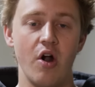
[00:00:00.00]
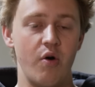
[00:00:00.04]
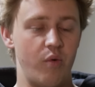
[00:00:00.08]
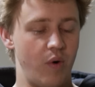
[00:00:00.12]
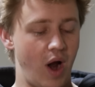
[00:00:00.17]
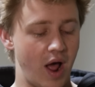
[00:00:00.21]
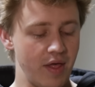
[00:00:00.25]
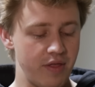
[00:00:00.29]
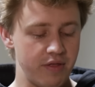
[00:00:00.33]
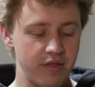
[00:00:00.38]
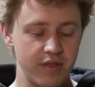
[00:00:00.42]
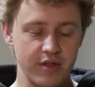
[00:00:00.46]

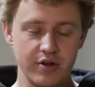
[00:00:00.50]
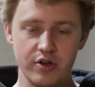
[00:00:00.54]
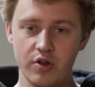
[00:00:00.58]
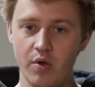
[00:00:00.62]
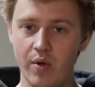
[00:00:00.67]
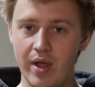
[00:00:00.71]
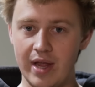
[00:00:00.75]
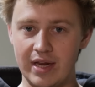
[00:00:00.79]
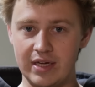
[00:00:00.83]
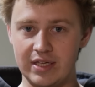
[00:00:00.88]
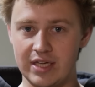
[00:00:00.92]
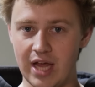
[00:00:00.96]
Rather than
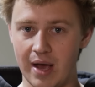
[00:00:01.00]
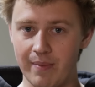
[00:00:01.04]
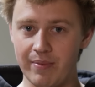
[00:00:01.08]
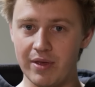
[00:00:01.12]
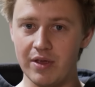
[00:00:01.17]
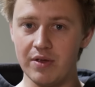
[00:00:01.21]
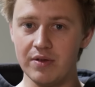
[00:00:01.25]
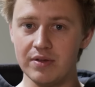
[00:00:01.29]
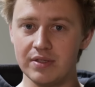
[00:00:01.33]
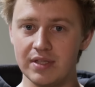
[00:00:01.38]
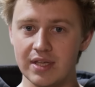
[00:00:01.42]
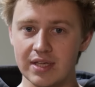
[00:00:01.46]
doing
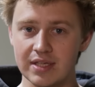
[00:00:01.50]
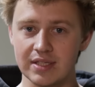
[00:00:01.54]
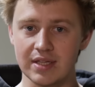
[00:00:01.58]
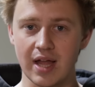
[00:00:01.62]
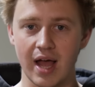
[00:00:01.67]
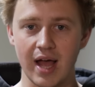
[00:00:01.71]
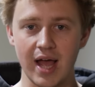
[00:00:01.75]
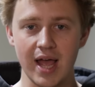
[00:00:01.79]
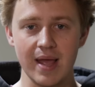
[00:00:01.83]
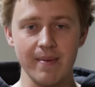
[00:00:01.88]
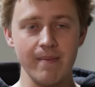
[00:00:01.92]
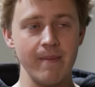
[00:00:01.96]
W's this
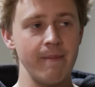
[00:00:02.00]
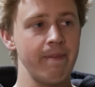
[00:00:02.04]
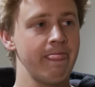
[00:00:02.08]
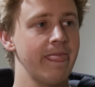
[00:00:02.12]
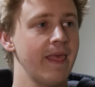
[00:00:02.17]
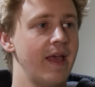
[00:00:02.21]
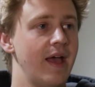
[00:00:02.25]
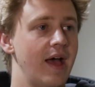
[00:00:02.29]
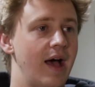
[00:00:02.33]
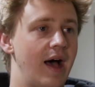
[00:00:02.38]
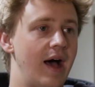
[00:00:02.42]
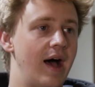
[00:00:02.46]
time,
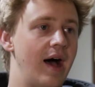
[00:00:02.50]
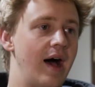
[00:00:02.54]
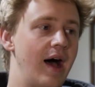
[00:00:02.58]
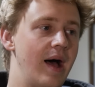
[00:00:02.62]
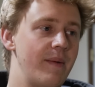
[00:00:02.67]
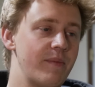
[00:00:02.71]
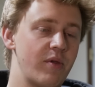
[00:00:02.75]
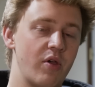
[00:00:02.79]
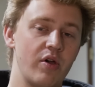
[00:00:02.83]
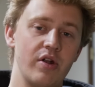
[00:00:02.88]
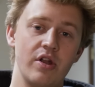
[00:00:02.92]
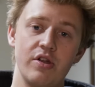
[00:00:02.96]

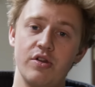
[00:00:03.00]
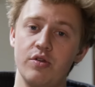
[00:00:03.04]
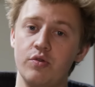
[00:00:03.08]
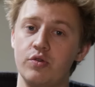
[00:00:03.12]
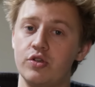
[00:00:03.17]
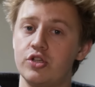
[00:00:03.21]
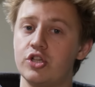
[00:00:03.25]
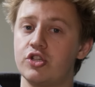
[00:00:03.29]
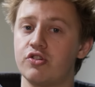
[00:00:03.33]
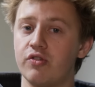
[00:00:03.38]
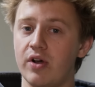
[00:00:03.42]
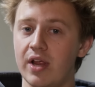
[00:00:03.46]
I'm going to do
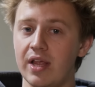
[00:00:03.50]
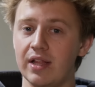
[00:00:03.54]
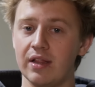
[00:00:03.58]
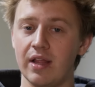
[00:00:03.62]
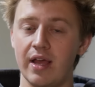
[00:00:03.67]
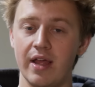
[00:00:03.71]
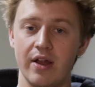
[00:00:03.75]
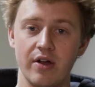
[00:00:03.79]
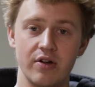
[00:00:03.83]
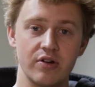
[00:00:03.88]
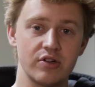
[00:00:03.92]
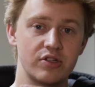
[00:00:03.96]
straight
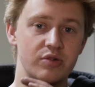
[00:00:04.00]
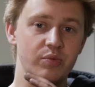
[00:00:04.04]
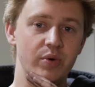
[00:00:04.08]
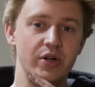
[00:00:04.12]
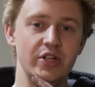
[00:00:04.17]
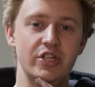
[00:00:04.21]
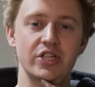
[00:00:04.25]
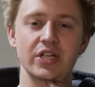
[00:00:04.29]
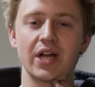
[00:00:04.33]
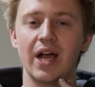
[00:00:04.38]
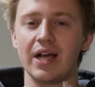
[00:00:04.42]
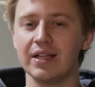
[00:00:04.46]
layers,
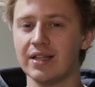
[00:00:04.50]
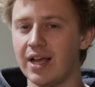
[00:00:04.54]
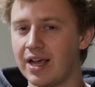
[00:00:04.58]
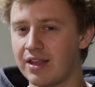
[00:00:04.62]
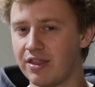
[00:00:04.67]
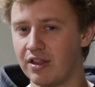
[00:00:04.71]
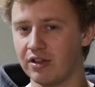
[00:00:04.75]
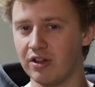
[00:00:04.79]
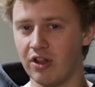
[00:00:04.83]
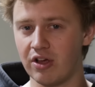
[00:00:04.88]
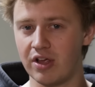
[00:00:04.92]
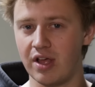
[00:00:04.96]
which I
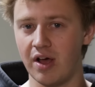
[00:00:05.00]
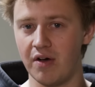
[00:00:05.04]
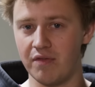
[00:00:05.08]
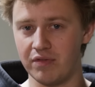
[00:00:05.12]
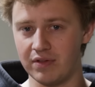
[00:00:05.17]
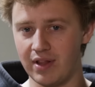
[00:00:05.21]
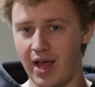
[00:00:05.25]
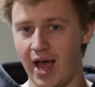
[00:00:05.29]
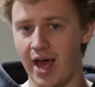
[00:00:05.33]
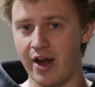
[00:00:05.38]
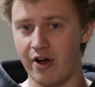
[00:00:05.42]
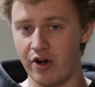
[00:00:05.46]
like the look of
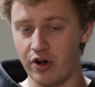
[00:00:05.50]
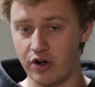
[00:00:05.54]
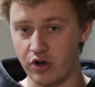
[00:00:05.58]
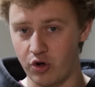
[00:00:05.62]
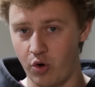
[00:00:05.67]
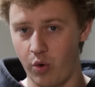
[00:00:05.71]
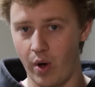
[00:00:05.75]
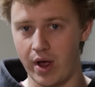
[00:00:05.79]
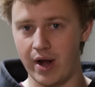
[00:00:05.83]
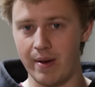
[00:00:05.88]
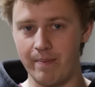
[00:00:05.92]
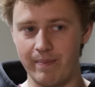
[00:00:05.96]

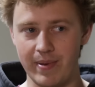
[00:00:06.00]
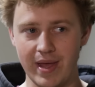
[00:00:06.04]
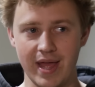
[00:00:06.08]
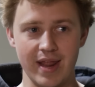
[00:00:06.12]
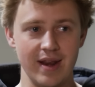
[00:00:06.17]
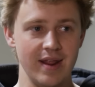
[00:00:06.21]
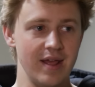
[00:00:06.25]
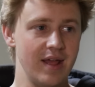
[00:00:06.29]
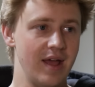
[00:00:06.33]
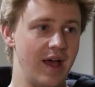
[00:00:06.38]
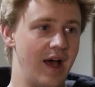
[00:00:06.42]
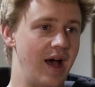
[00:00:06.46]
laddered quite a
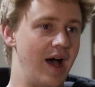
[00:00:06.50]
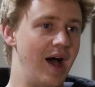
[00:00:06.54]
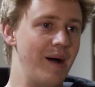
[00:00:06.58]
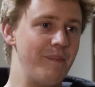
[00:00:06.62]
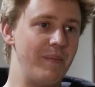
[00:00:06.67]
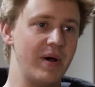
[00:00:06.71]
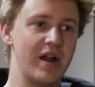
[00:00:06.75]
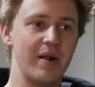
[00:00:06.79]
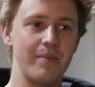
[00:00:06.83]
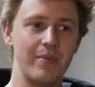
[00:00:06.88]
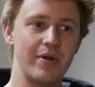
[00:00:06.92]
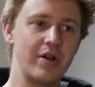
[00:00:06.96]
bit,
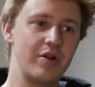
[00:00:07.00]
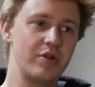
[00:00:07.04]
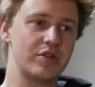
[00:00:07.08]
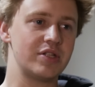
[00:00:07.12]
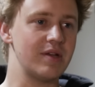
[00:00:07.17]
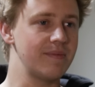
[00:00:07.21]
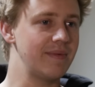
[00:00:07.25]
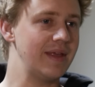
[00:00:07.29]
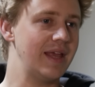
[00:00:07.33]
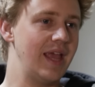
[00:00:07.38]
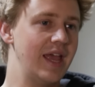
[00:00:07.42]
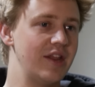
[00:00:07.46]
but I'm going to do
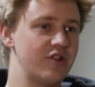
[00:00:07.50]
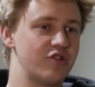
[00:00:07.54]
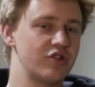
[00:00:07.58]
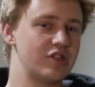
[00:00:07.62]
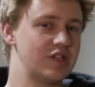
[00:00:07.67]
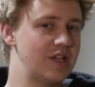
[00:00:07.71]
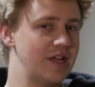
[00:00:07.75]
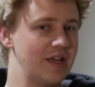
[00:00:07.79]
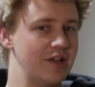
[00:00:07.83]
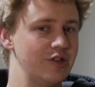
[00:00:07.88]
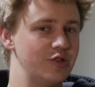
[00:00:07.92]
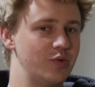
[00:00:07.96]
something
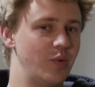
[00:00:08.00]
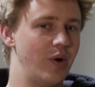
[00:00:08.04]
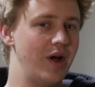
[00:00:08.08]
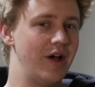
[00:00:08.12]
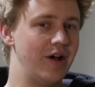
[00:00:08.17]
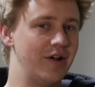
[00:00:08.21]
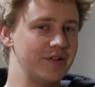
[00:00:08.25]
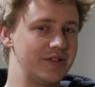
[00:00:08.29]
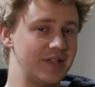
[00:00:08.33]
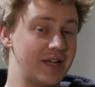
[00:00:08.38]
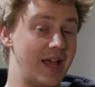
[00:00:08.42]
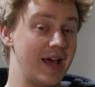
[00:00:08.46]
interesting as
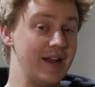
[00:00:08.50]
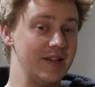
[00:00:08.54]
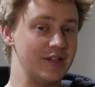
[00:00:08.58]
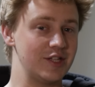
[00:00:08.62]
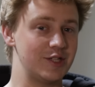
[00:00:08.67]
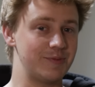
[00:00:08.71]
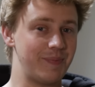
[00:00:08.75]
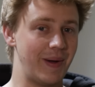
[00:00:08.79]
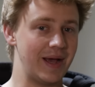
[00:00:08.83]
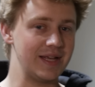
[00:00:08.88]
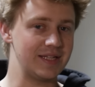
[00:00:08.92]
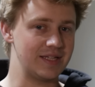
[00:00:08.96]
well to kind of
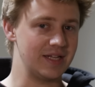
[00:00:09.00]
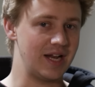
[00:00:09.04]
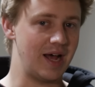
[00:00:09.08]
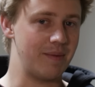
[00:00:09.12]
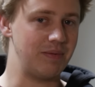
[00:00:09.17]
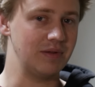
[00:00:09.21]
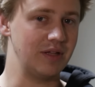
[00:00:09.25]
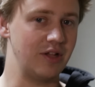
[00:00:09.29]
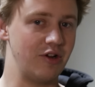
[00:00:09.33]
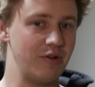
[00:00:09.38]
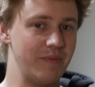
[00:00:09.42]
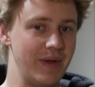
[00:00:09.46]
spice it
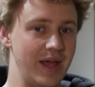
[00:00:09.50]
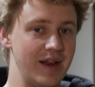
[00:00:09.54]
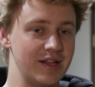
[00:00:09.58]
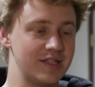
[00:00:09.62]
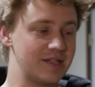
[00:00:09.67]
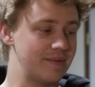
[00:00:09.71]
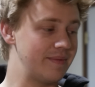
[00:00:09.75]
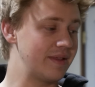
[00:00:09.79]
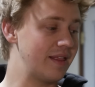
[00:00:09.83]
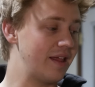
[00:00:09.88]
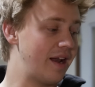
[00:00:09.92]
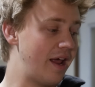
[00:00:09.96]
up a little bit,
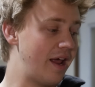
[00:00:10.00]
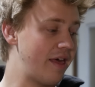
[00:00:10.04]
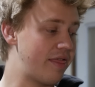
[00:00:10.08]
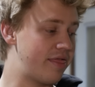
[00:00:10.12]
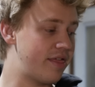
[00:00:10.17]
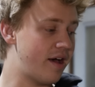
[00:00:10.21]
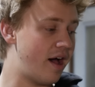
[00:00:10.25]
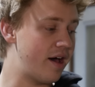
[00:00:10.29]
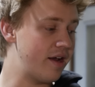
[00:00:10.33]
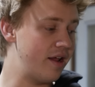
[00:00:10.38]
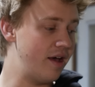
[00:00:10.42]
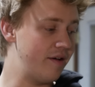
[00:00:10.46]
something that I
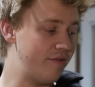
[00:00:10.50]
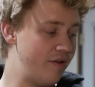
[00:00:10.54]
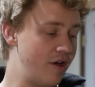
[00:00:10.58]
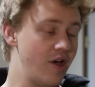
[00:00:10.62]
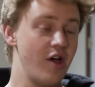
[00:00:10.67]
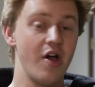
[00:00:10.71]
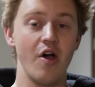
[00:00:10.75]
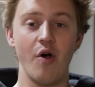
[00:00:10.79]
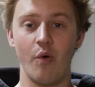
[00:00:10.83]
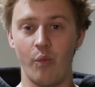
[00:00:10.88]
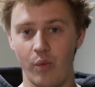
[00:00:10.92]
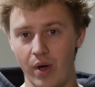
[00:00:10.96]
thought of
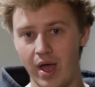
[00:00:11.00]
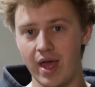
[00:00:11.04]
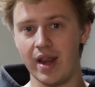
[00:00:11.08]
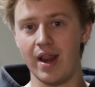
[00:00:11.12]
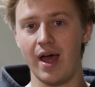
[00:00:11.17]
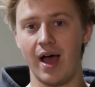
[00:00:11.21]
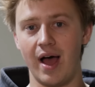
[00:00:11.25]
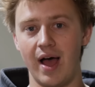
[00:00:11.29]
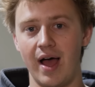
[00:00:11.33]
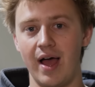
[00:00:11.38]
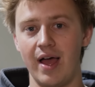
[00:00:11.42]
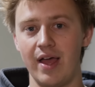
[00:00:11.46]
when
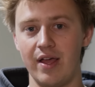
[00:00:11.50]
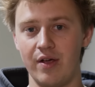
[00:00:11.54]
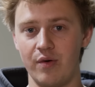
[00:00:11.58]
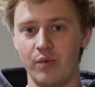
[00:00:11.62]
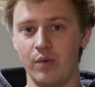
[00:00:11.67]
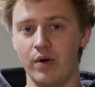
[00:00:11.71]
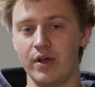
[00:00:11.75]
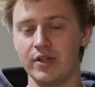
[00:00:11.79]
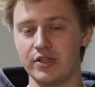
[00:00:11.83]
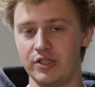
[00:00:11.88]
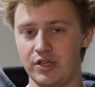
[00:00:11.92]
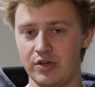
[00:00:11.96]
I
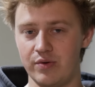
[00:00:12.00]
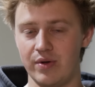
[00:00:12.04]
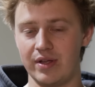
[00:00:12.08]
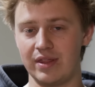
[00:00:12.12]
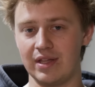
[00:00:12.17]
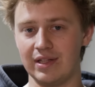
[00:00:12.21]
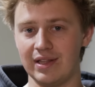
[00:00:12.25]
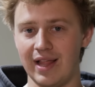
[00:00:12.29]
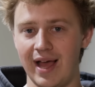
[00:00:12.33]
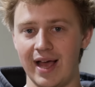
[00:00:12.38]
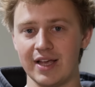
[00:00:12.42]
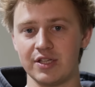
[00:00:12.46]
was doing
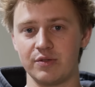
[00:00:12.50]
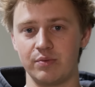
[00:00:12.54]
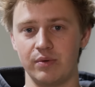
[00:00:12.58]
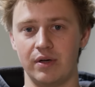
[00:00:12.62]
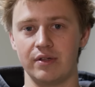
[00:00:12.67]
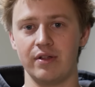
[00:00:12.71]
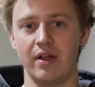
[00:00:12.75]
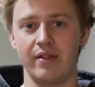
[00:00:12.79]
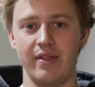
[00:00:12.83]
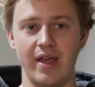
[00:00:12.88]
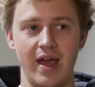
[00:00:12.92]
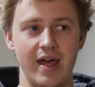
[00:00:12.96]
the last
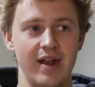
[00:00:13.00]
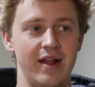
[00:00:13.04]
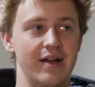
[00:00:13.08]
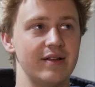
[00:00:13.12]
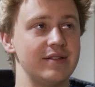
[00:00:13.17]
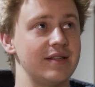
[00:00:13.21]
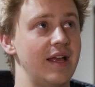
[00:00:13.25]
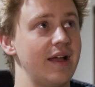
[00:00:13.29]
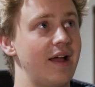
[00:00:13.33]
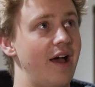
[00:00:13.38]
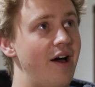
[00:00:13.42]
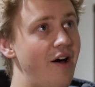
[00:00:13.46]
weld on that. I
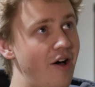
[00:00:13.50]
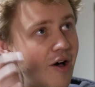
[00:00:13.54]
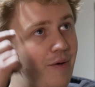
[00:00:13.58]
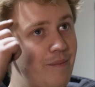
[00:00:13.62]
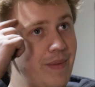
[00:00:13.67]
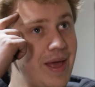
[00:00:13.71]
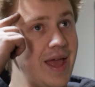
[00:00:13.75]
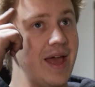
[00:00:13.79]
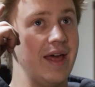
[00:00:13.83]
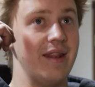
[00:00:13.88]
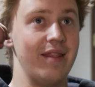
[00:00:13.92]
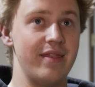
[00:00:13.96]
was like, oh
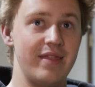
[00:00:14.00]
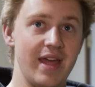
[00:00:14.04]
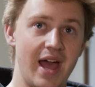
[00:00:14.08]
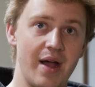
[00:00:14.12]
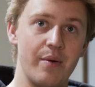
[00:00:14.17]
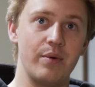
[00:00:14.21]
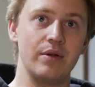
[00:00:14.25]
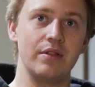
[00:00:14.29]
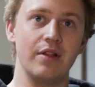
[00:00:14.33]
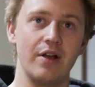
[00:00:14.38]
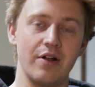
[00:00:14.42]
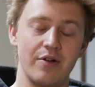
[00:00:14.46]
man,
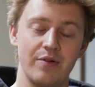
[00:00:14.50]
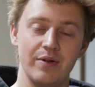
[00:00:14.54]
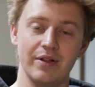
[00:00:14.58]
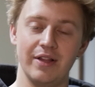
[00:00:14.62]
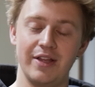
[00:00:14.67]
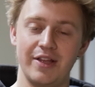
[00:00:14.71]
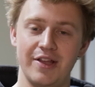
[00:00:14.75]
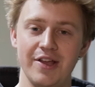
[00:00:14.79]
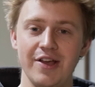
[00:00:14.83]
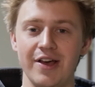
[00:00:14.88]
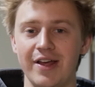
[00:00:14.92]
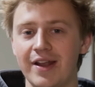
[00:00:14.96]
that would look
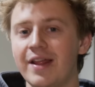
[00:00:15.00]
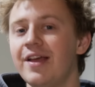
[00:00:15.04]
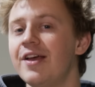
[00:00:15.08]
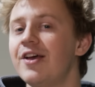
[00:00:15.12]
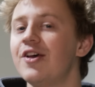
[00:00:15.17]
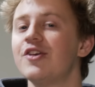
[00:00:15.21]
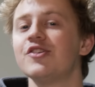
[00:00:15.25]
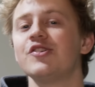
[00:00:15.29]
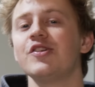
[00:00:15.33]
really good.